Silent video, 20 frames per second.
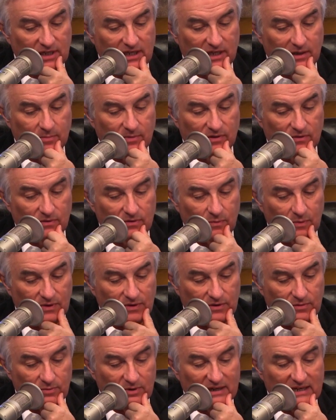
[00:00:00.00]
him in, with
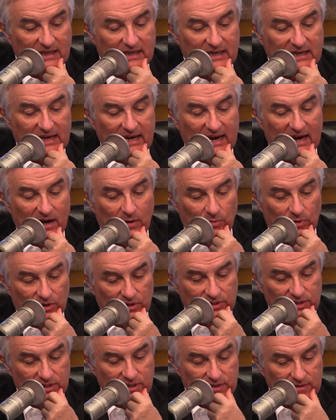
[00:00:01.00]
3D
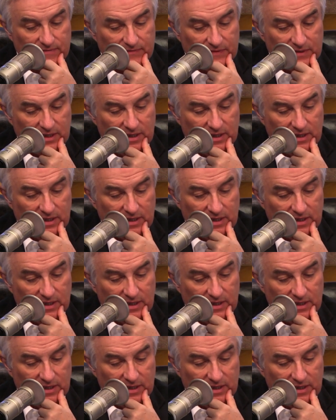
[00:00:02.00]
cameras,